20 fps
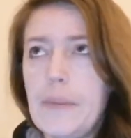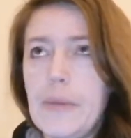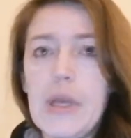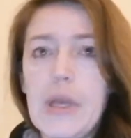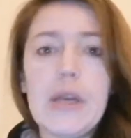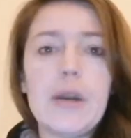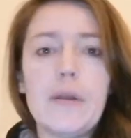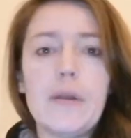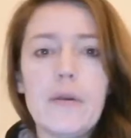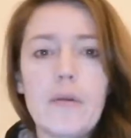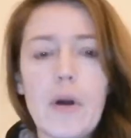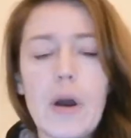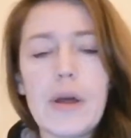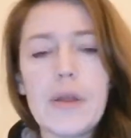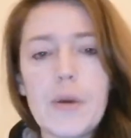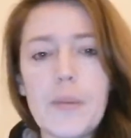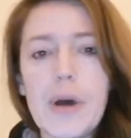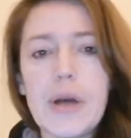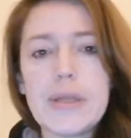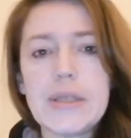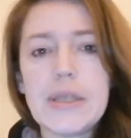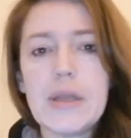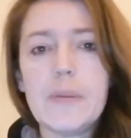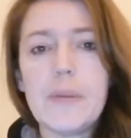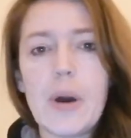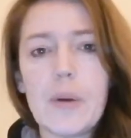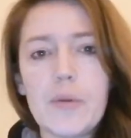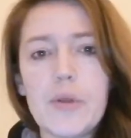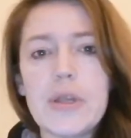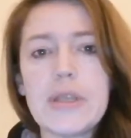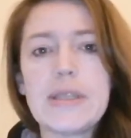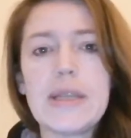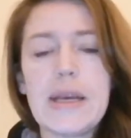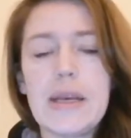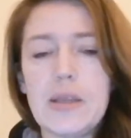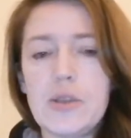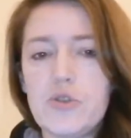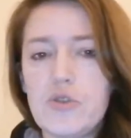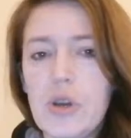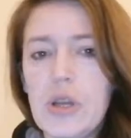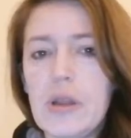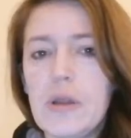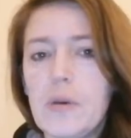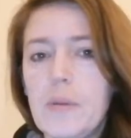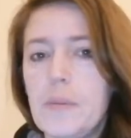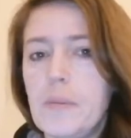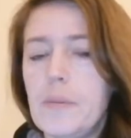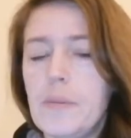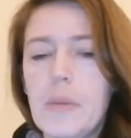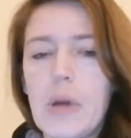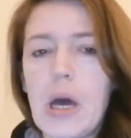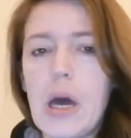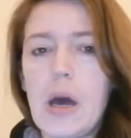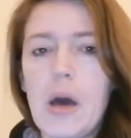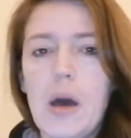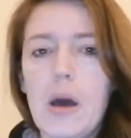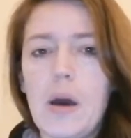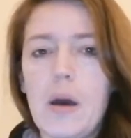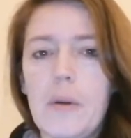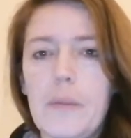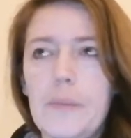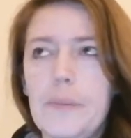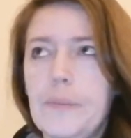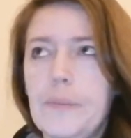you know, there are other parts in the Bible that say treat them uh,